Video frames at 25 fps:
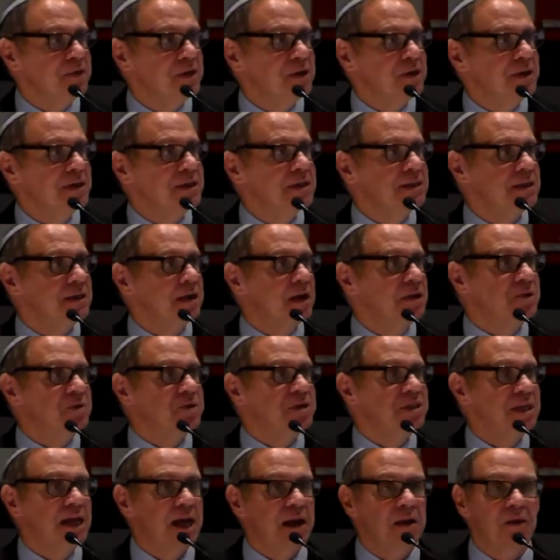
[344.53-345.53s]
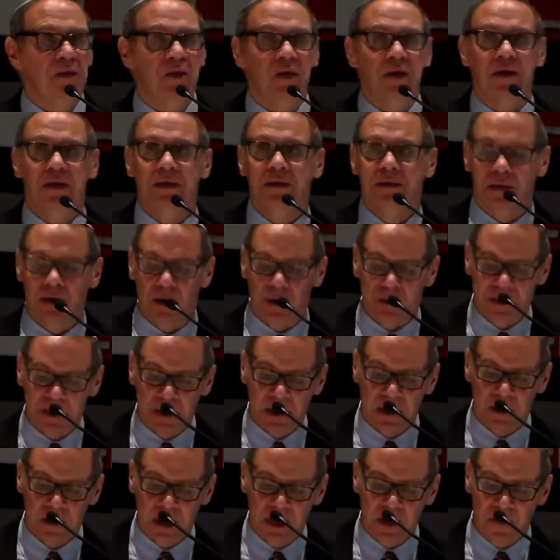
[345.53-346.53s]
things and understand things and
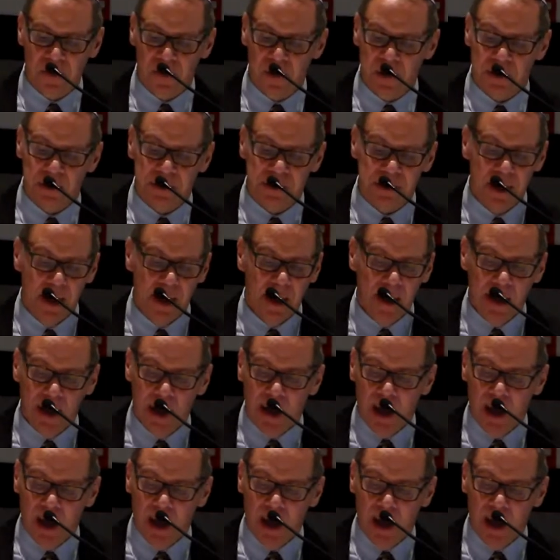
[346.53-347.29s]
articulate things.